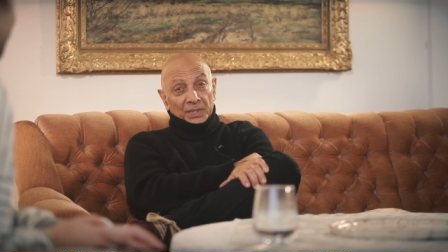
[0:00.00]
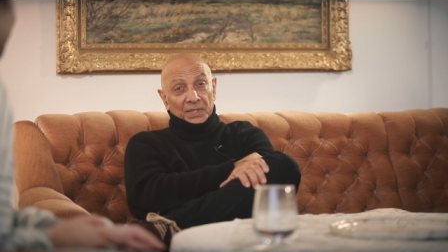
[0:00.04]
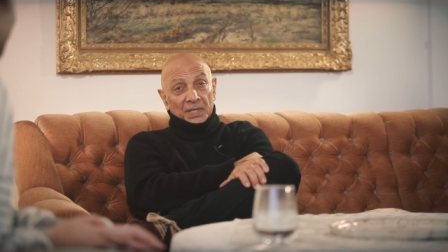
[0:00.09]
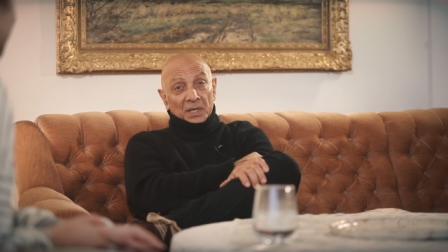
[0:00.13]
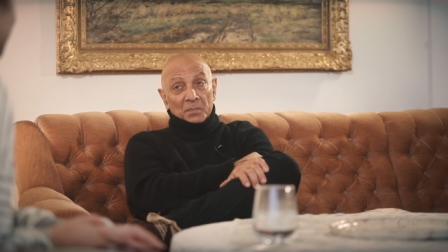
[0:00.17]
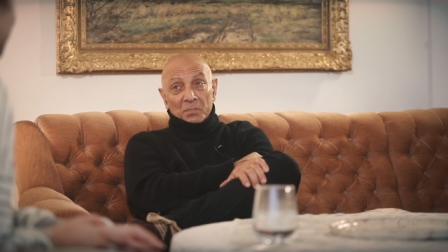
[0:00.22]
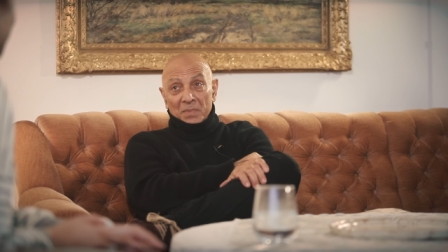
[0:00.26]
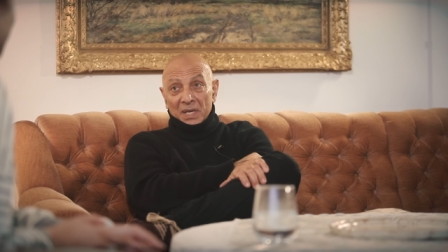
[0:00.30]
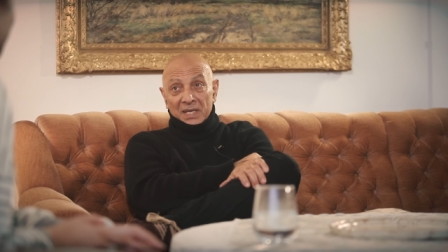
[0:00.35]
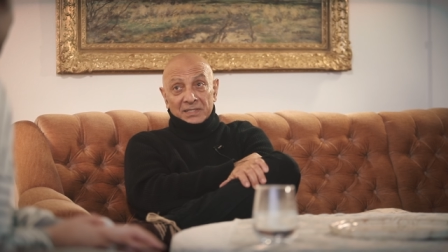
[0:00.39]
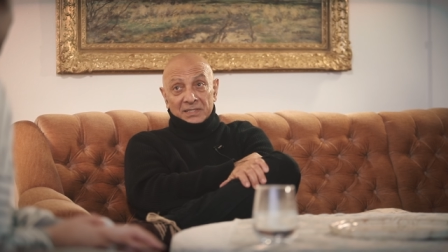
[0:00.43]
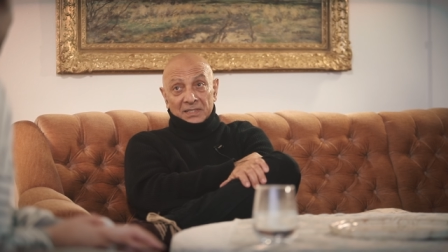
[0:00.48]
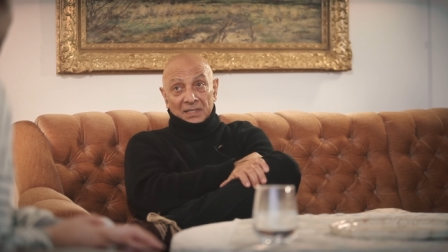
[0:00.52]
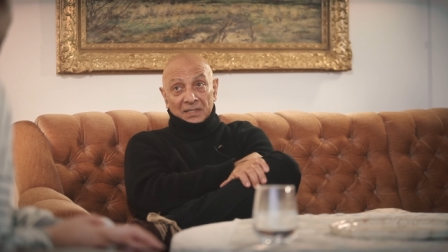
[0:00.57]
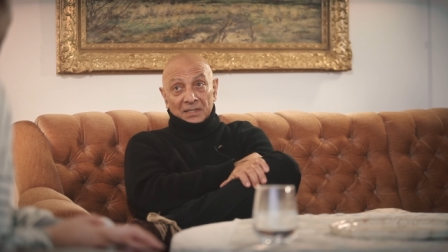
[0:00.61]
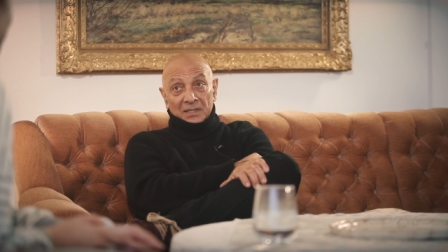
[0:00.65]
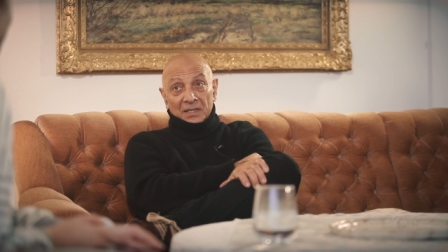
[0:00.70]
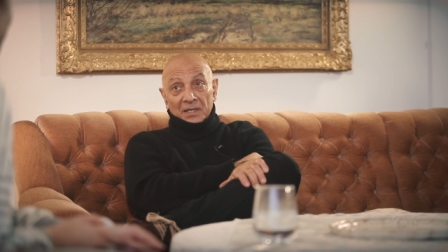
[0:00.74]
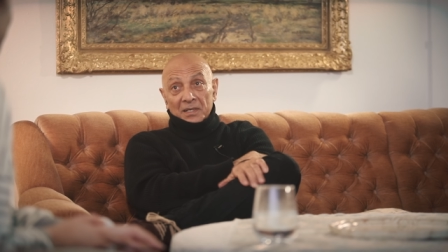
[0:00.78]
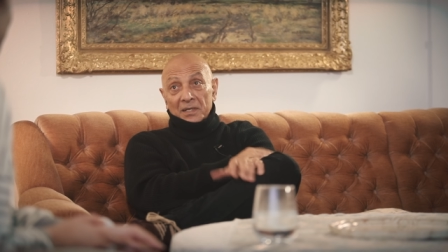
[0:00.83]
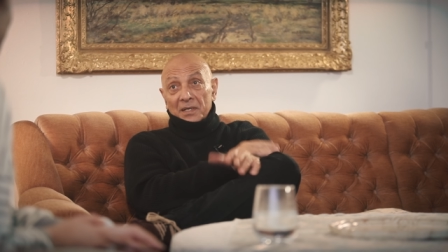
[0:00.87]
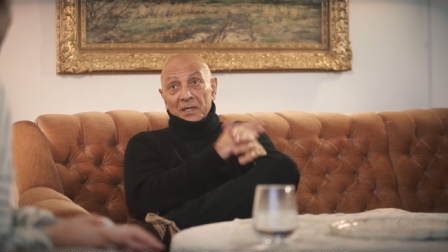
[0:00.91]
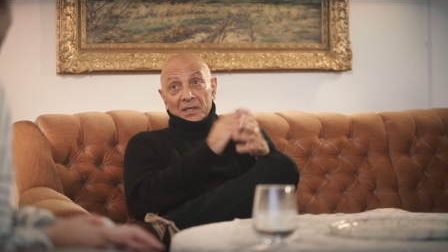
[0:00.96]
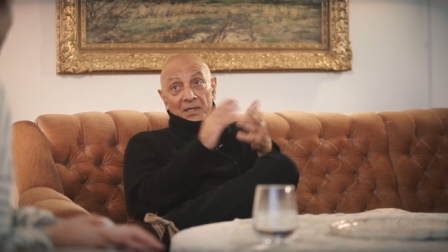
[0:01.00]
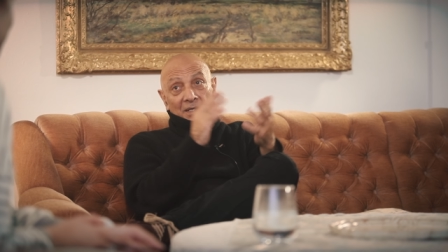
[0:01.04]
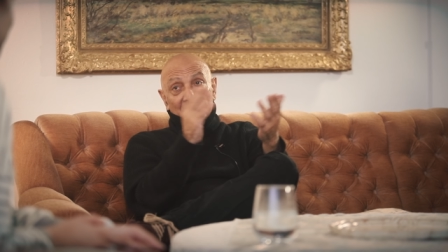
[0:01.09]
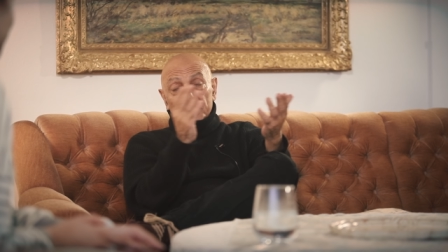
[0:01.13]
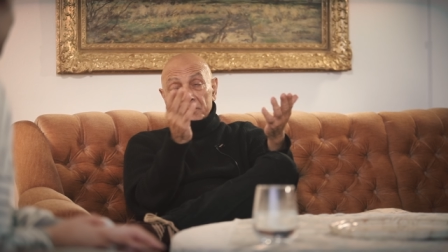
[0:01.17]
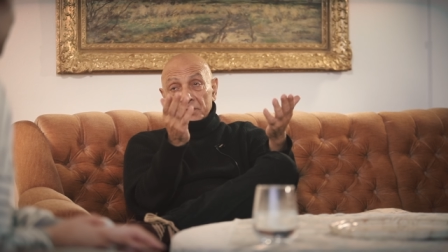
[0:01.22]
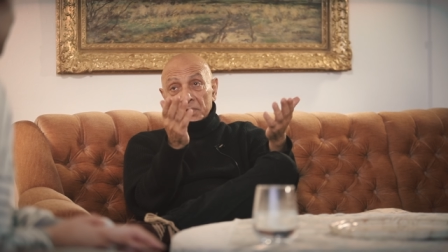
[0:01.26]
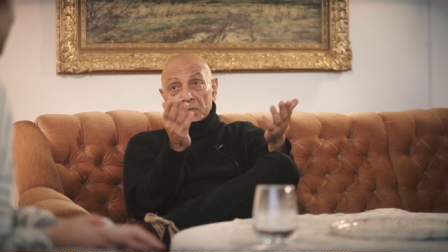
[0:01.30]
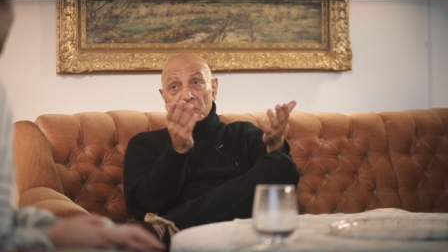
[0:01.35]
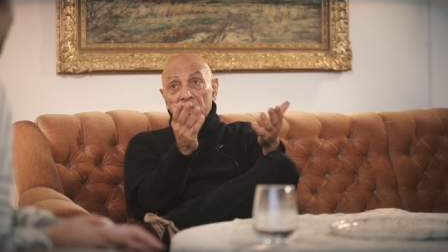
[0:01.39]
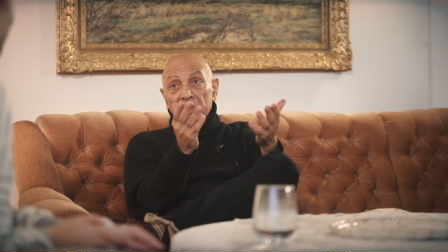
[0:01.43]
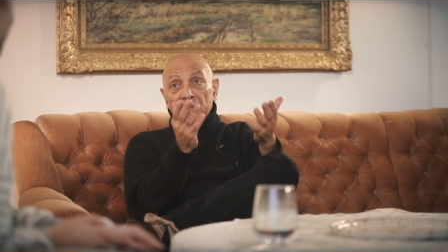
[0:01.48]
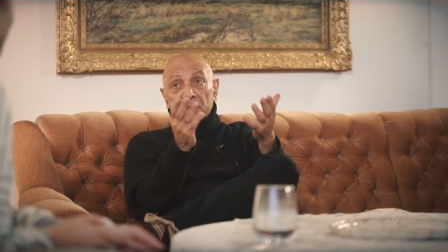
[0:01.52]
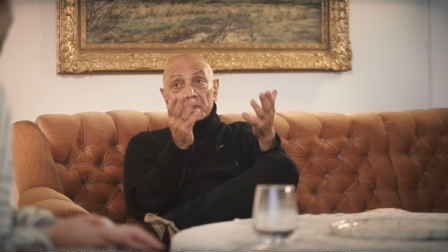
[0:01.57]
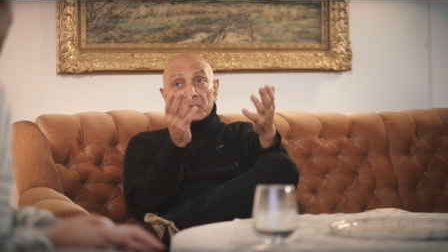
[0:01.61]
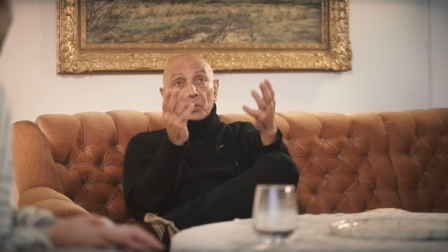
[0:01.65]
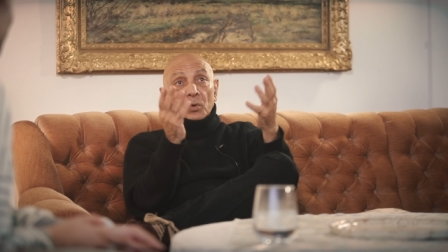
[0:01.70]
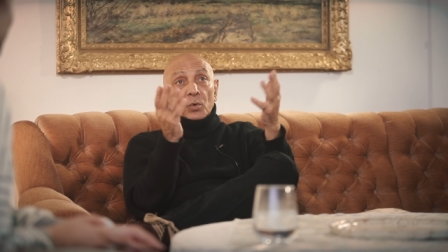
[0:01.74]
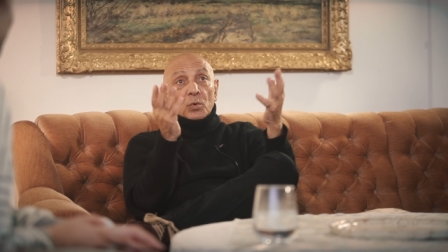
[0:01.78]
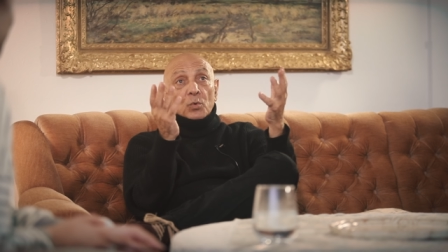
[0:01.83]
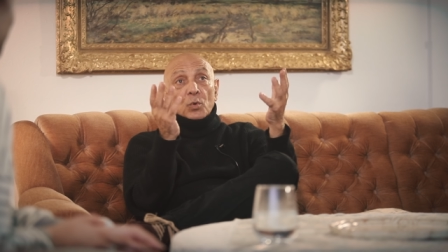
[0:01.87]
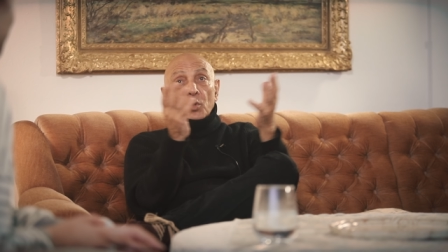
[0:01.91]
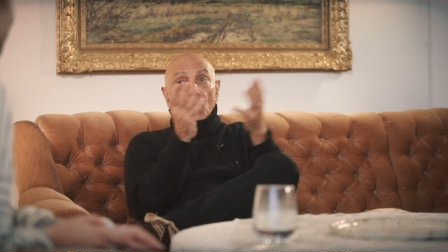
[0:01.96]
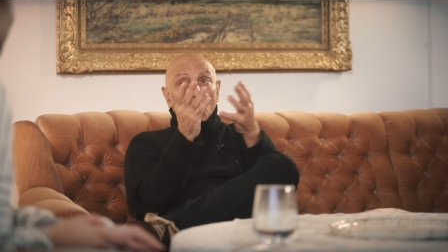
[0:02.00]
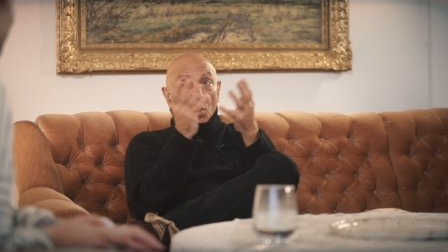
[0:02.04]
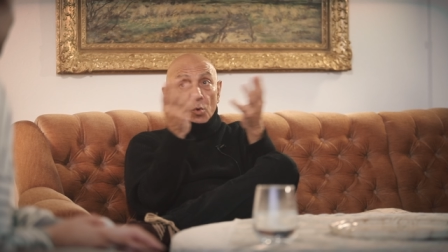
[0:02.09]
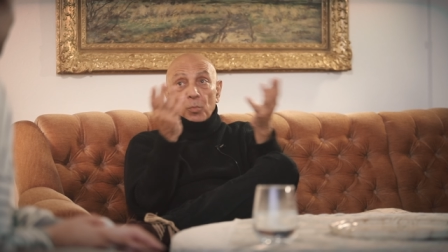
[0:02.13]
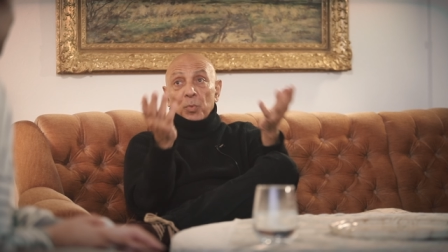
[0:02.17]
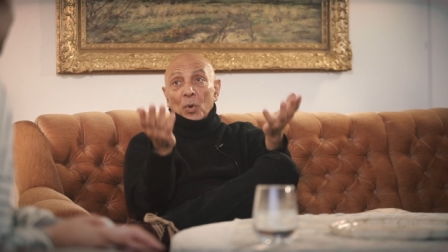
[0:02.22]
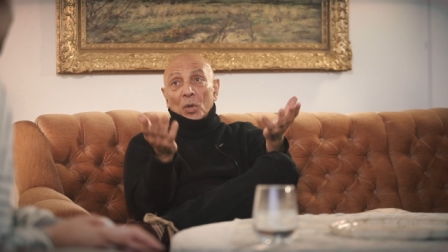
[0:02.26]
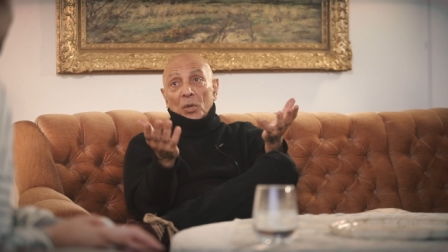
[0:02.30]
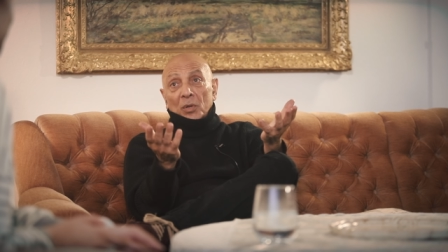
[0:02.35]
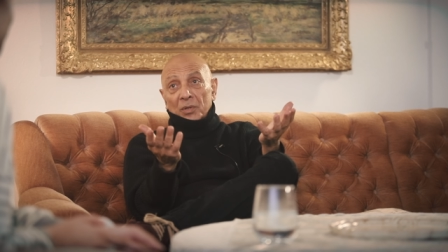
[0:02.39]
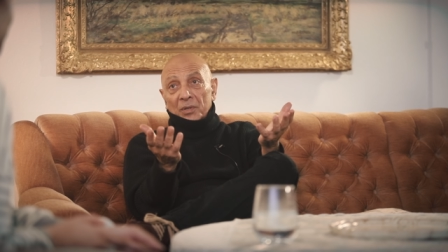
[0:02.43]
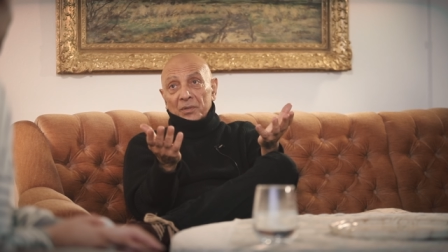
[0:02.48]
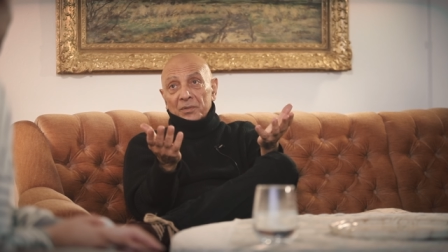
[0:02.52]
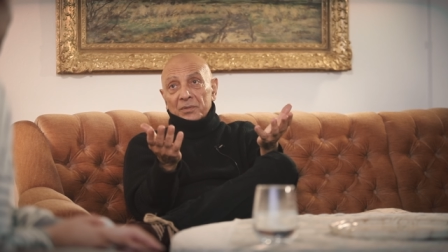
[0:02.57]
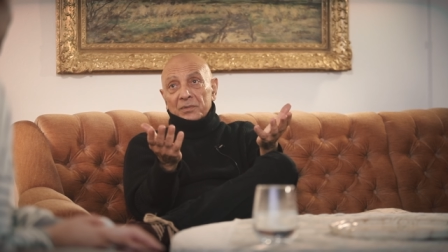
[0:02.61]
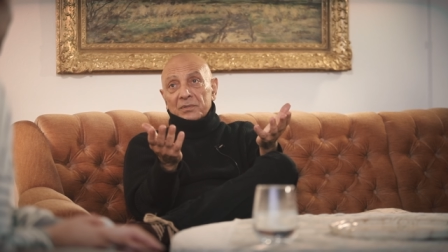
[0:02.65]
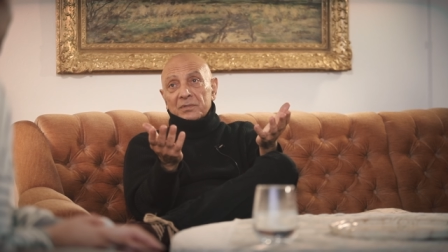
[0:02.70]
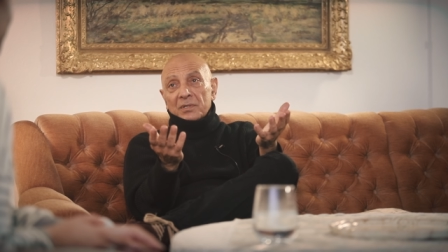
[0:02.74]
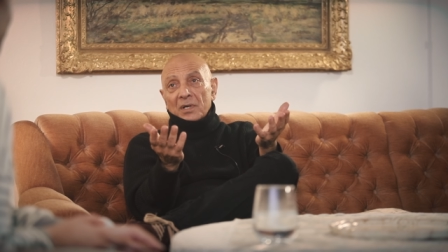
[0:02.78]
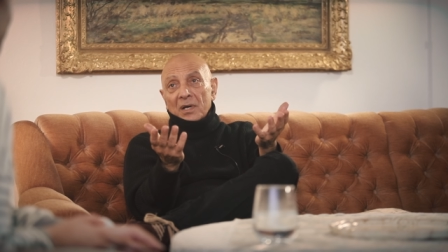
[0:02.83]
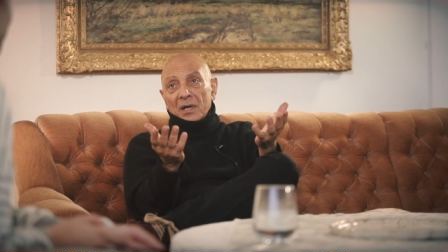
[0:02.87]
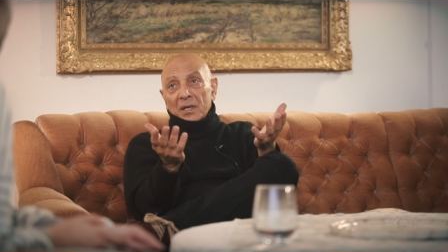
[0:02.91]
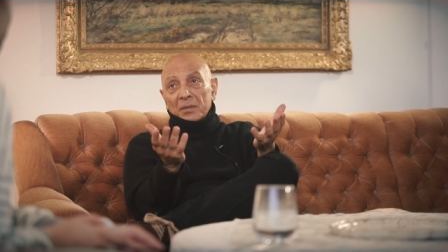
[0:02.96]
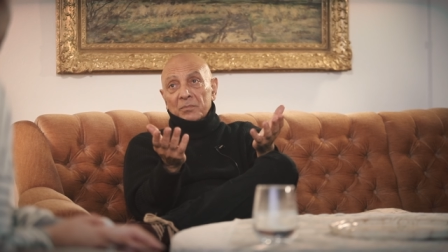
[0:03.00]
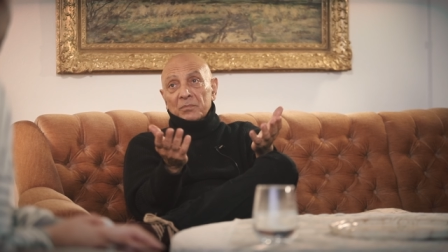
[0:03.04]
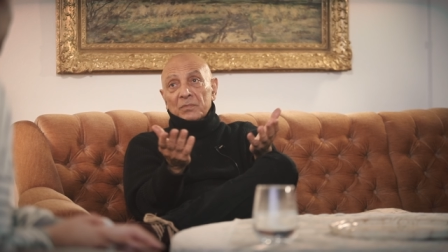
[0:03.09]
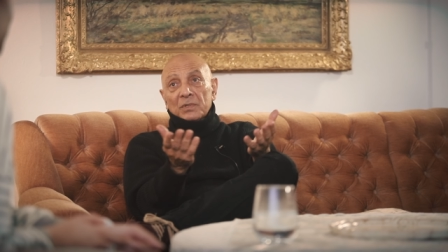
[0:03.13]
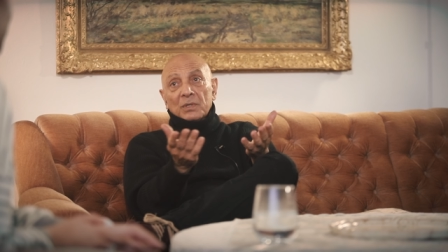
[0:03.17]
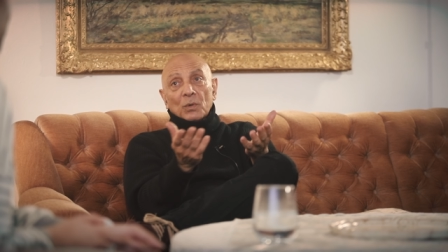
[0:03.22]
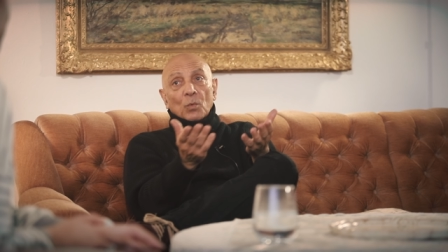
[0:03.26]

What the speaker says: pretty amazing. Regarding the global times,